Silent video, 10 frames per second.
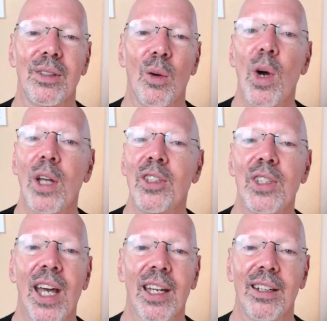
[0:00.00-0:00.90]
One
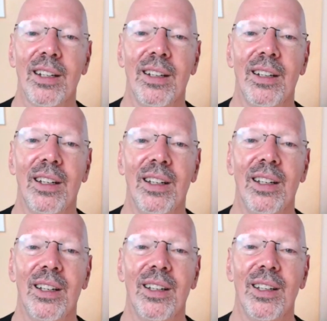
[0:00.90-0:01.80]
second
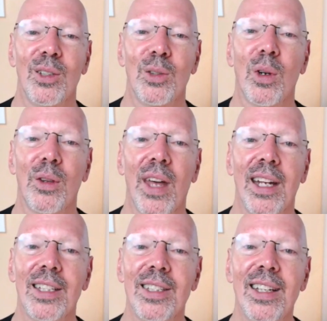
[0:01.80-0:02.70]
is worth that,
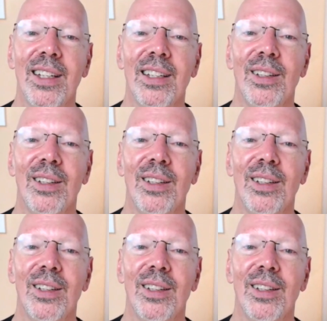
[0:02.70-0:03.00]
isn't it?